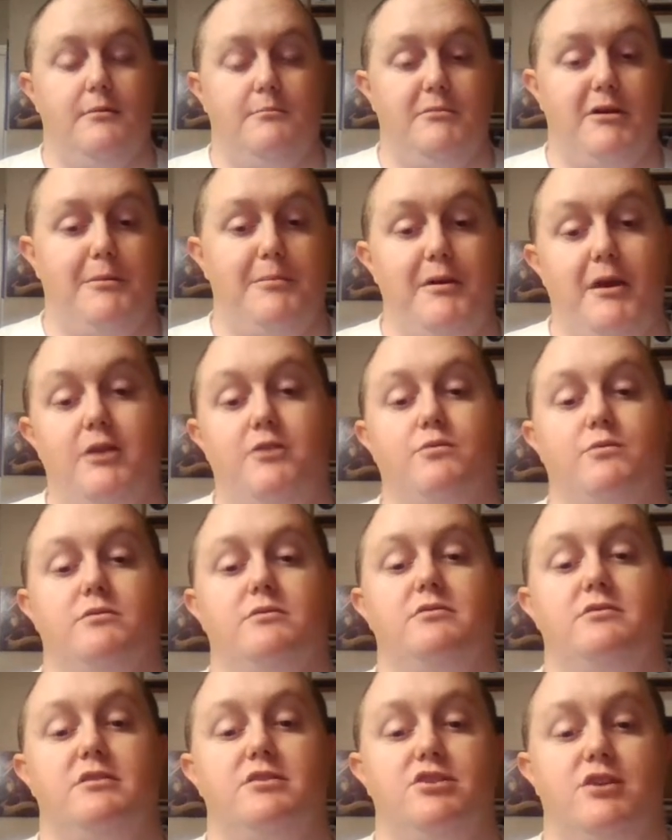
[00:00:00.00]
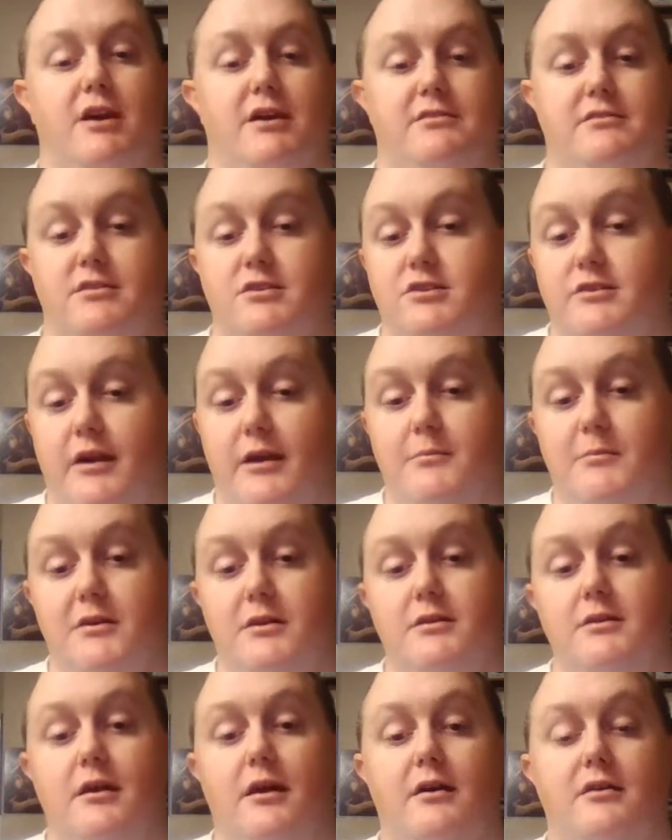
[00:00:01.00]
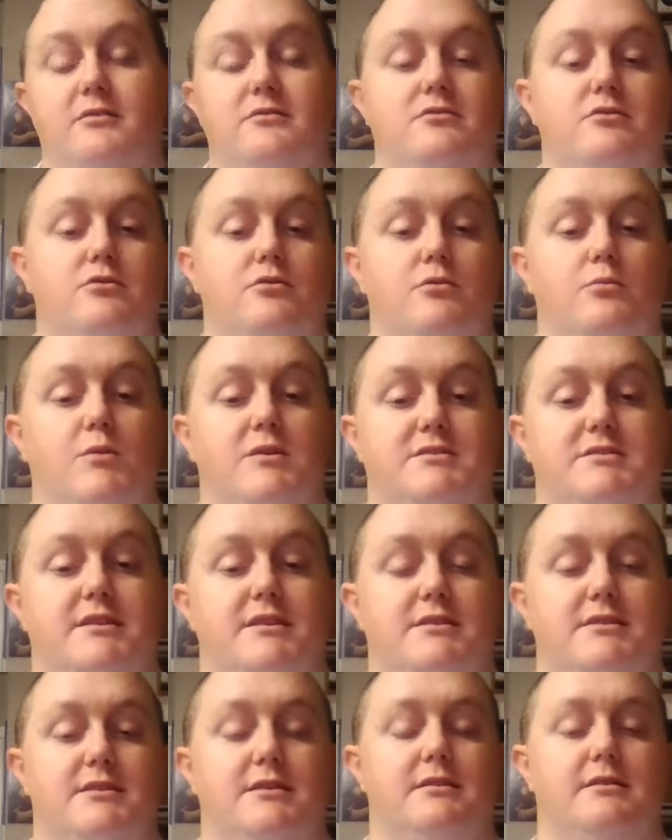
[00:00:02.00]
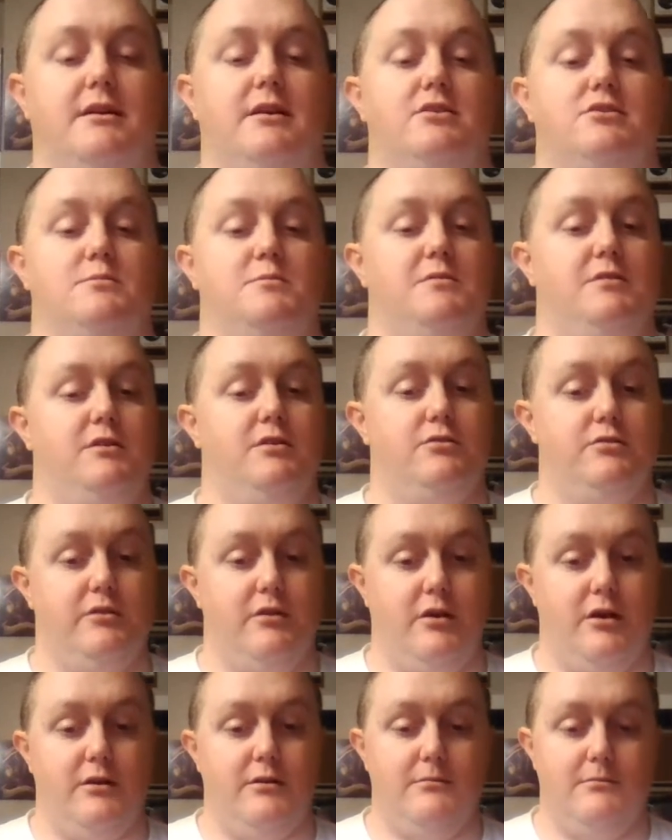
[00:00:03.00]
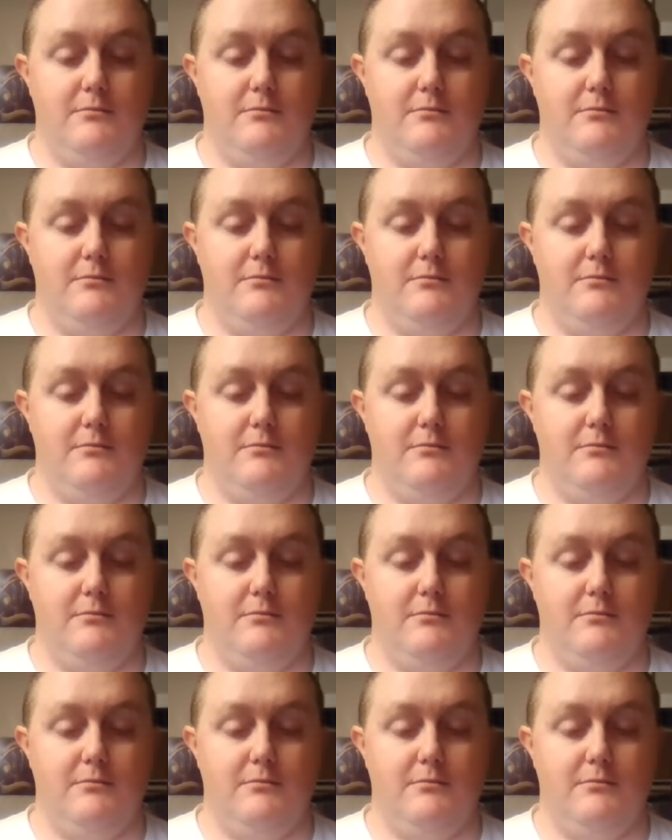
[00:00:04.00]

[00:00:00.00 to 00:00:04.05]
my patrons a chance to chime in as to what they think I should be using it on.